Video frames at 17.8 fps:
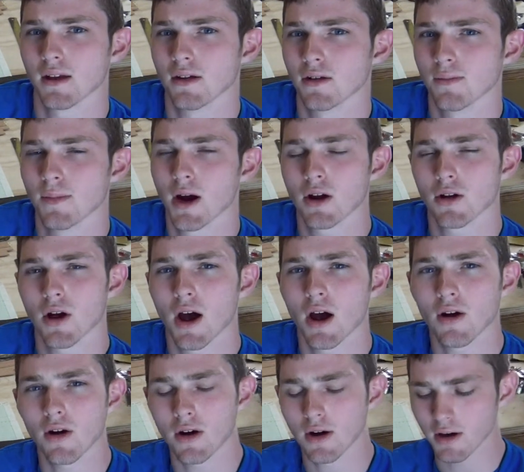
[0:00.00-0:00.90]
no matter
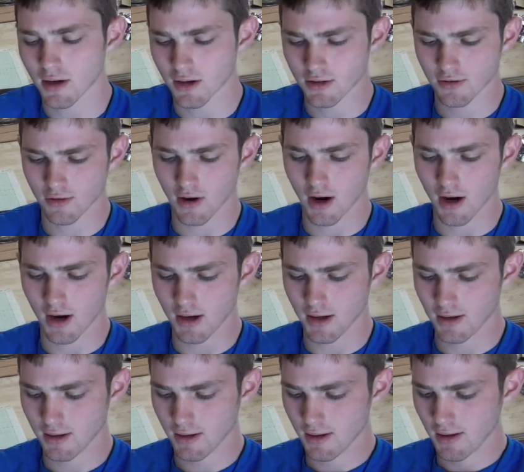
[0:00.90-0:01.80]
how hard I
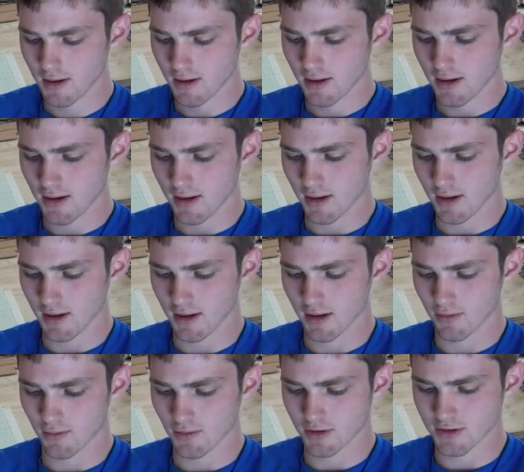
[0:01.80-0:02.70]
tried,
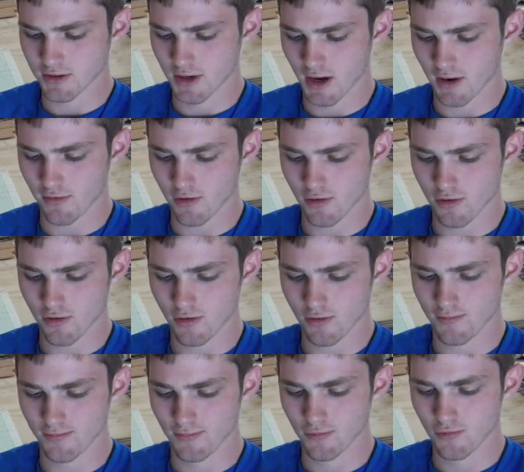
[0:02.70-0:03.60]
it was
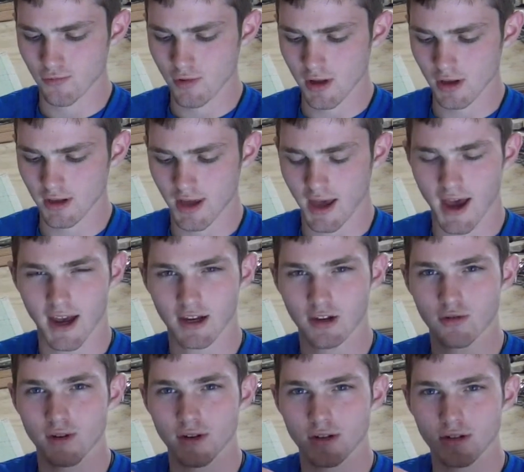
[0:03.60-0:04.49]
never really
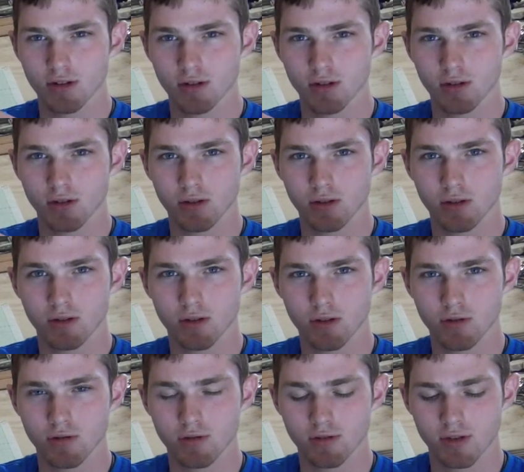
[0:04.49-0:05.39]
accurate to
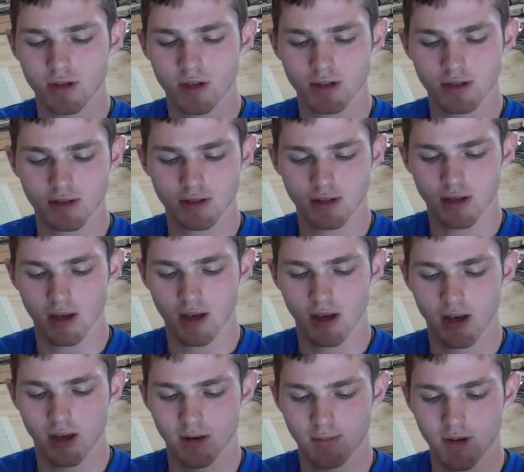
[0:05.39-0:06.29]
use this
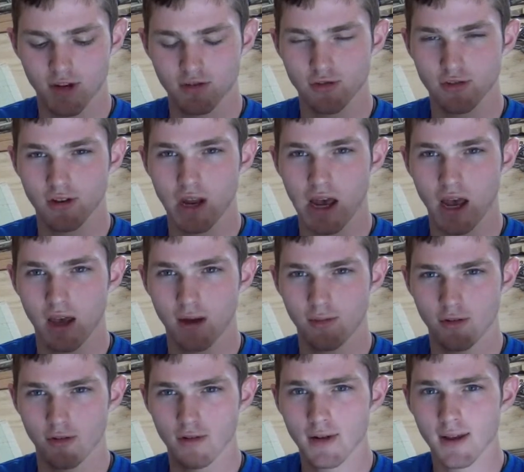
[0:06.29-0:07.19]
and measure the
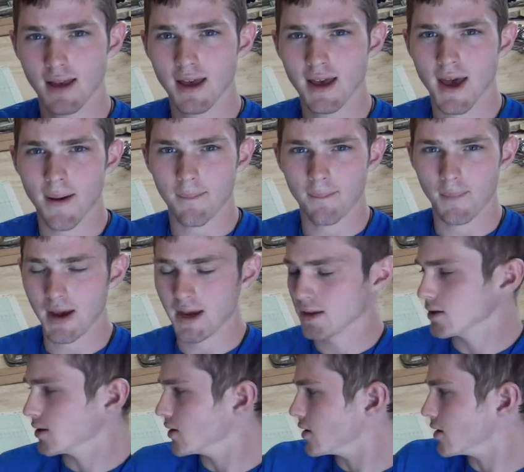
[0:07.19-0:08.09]
diameter.
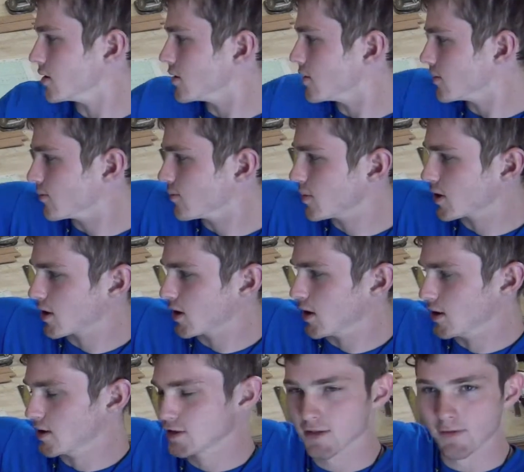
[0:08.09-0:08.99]
Mainly
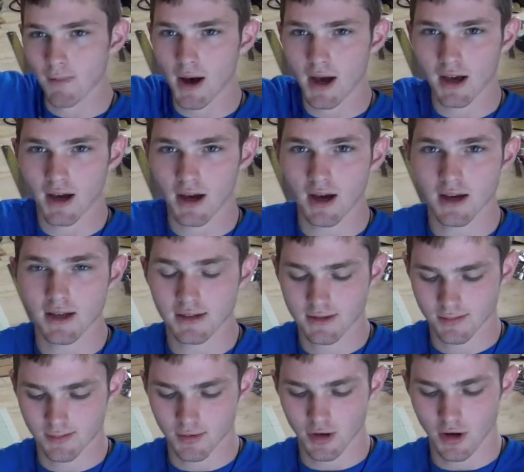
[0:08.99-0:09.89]
because of my
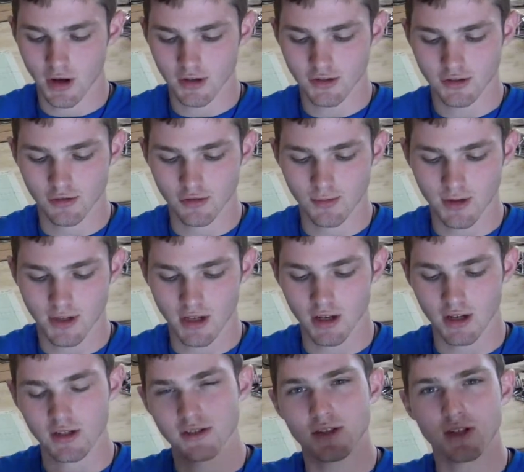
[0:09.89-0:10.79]
eyes, but also
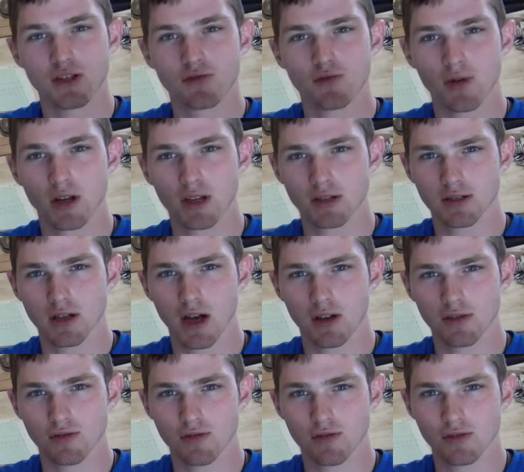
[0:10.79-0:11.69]
because these ring
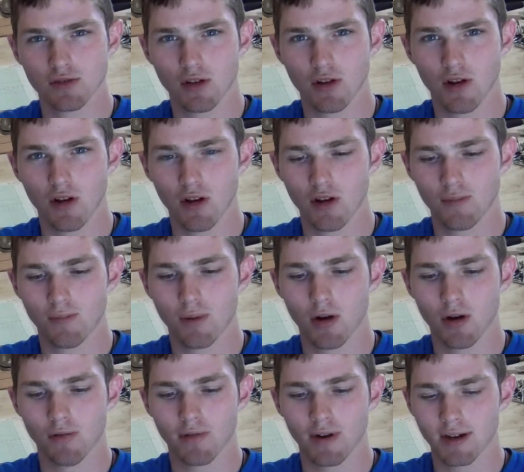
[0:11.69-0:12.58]
sizers aren't
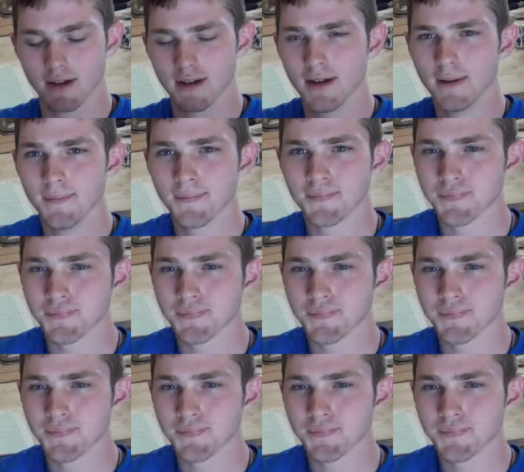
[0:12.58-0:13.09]
perfect.